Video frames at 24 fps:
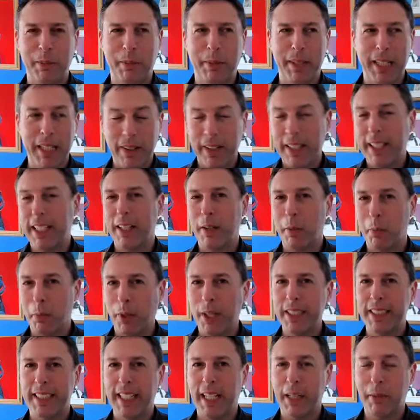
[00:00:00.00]
But now I can
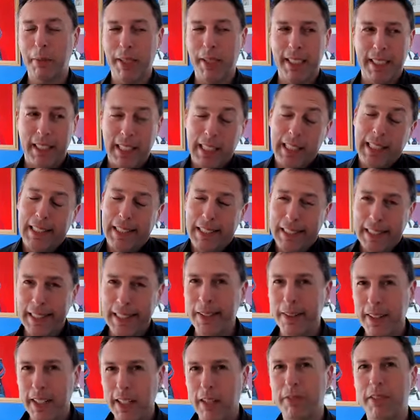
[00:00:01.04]
embrace that. Be like, you
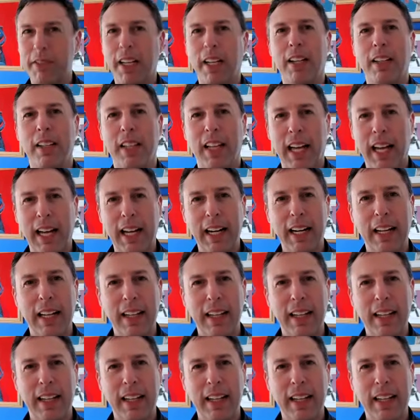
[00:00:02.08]
know what, I've done a lot,